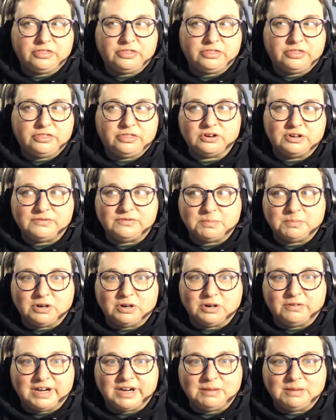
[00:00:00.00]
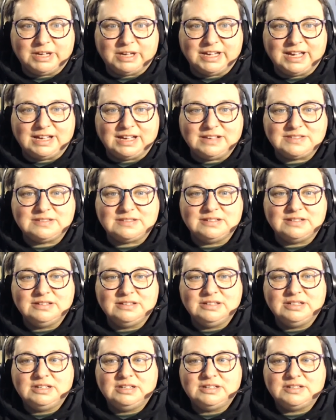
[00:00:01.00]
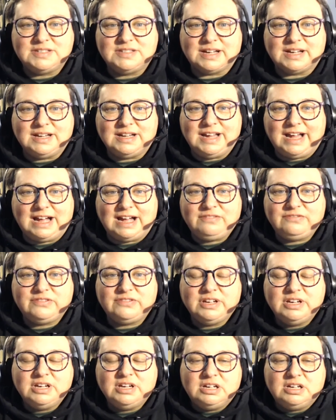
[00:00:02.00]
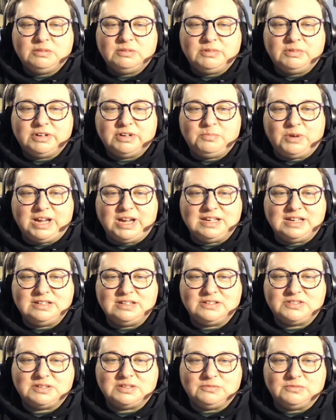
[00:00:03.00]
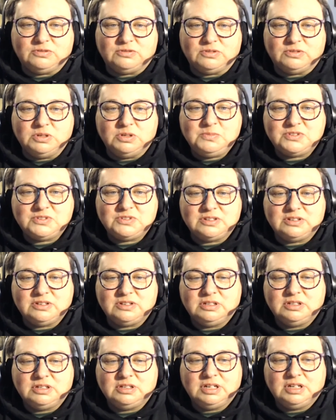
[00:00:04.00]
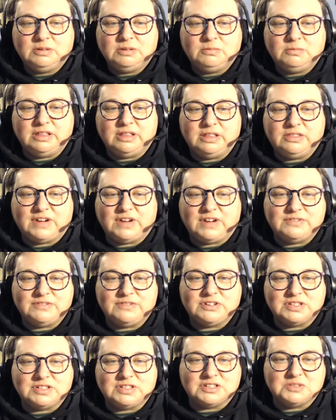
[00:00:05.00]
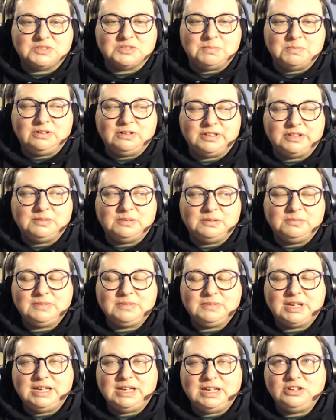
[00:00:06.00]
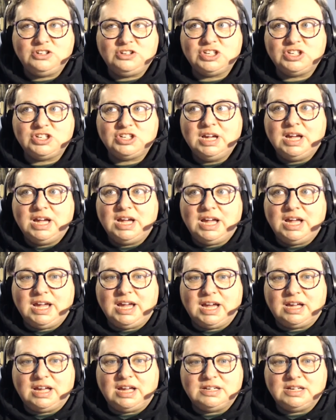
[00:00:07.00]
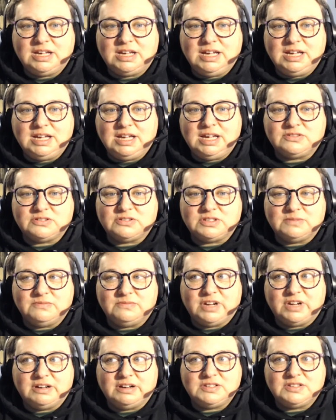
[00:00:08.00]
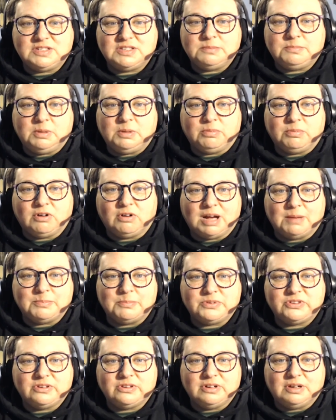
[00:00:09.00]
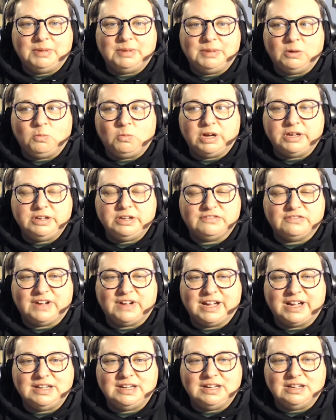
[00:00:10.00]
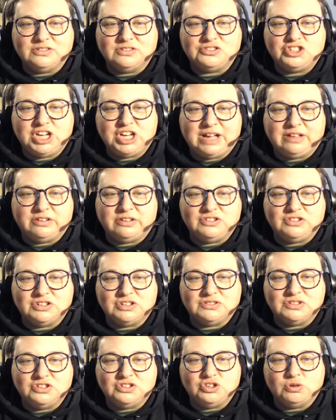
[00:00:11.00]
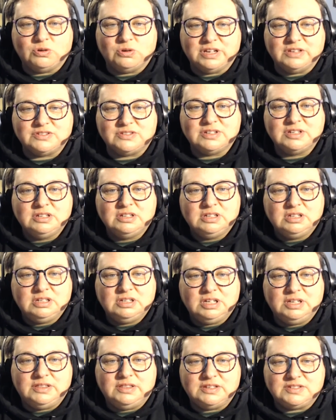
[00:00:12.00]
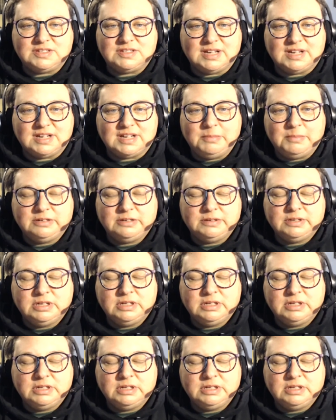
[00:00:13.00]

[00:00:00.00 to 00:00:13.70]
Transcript: third of the program, I guess, second half, we're going to break into some groups with 5 or 6 people in them each and answer some very simple prompts about what you're finding as challenges and joys in this time.